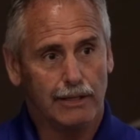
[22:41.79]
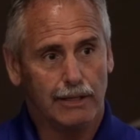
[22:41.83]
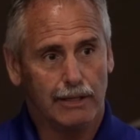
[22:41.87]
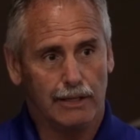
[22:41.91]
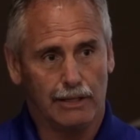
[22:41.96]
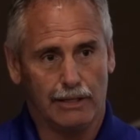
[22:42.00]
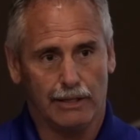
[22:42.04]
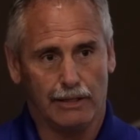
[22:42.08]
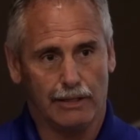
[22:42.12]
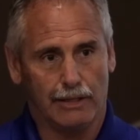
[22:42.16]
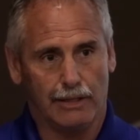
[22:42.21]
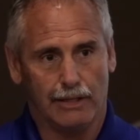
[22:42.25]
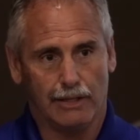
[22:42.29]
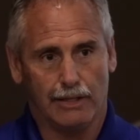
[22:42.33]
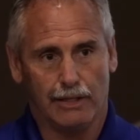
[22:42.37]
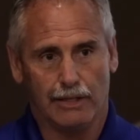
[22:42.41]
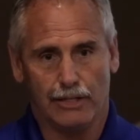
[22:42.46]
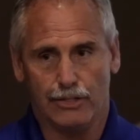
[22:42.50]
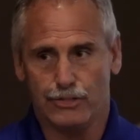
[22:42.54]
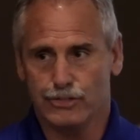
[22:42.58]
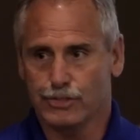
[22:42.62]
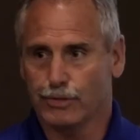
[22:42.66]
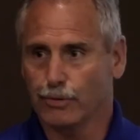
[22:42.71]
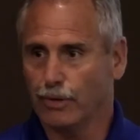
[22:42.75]

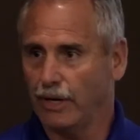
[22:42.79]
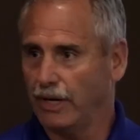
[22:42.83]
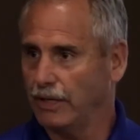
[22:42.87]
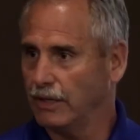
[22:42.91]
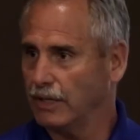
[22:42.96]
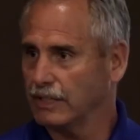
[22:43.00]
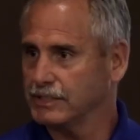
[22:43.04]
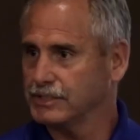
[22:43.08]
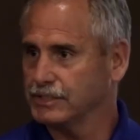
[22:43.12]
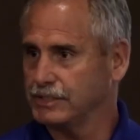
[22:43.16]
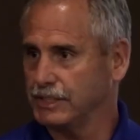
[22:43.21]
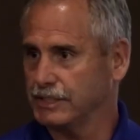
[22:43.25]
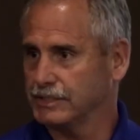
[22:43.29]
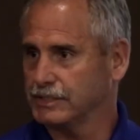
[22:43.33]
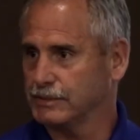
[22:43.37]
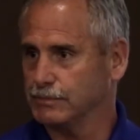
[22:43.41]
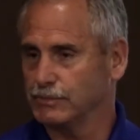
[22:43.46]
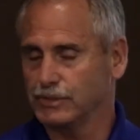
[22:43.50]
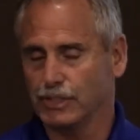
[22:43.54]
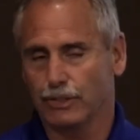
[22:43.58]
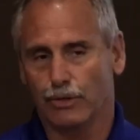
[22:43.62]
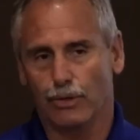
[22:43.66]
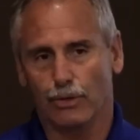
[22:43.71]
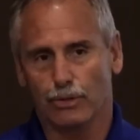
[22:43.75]
He's great on
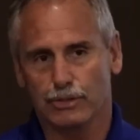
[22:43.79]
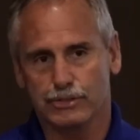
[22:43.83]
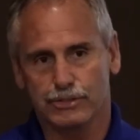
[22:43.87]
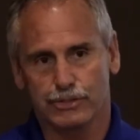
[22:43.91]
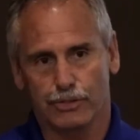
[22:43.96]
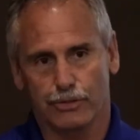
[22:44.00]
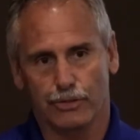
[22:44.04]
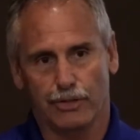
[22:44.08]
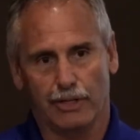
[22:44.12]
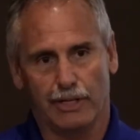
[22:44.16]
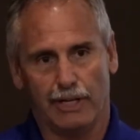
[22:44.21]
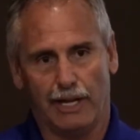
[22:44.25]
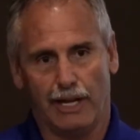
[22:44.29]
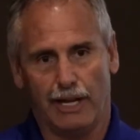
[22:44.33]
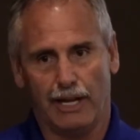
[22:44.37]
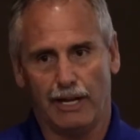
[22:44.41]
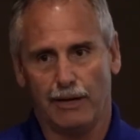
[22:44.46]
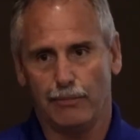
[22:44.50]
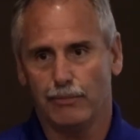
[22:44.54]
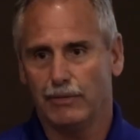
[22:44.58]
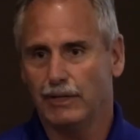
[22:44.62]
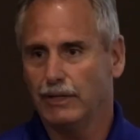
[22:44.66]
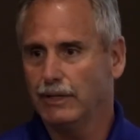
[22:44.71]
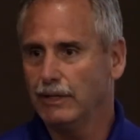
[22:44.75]
systems. He goes through the
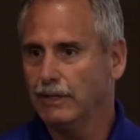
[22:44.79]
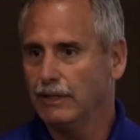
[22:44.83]
game,